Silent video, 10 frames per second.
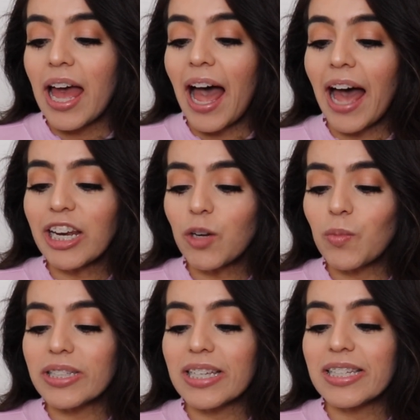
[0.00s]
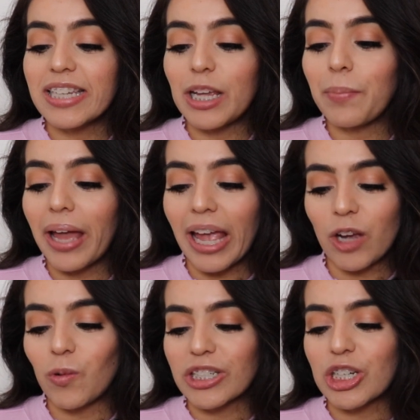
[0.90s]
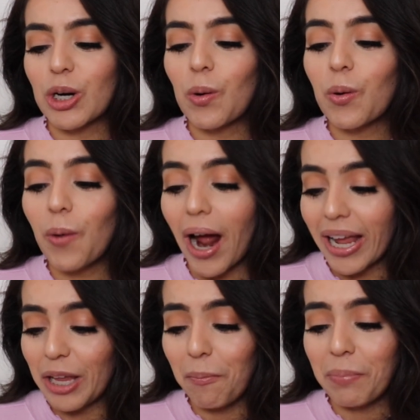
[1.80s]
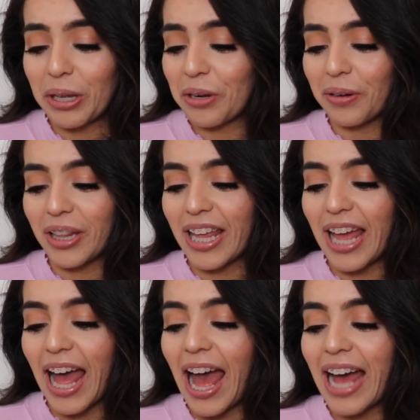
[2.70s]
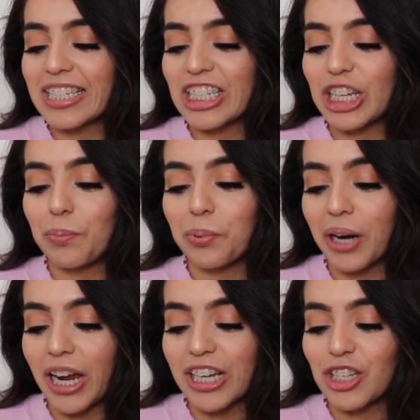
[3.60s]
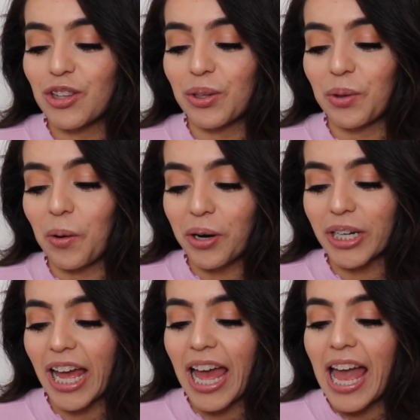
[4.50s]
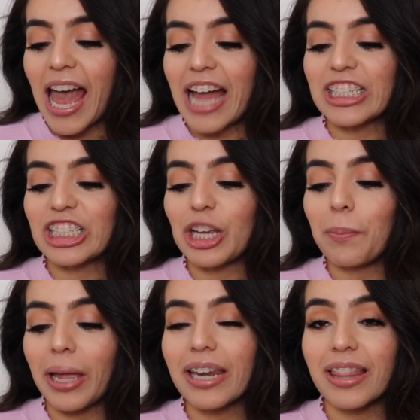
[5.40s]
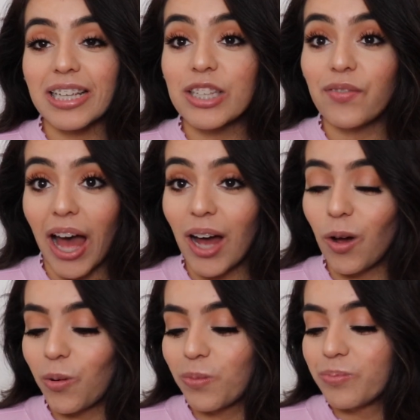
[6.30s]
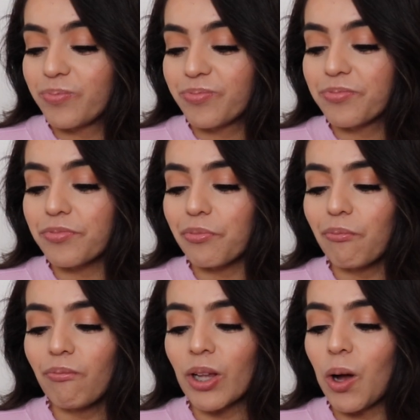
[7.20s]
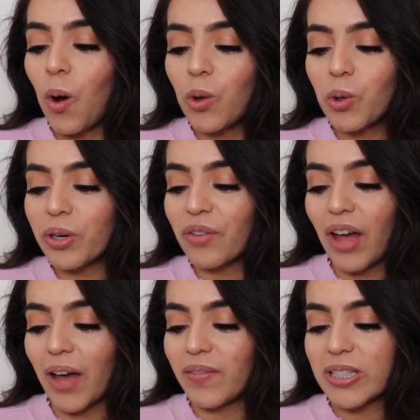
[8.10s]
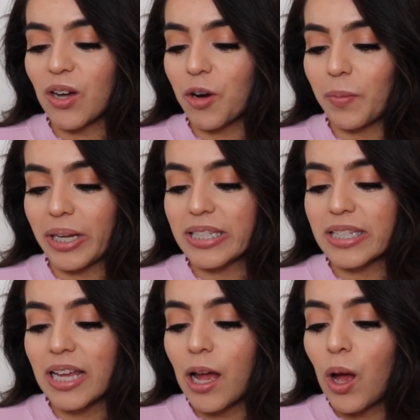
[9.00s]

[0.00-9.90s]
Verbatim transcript: hannah was in deep anguish crying bitterly as she prayed to the Lord, and she made this vow O Lord of heaven's armies,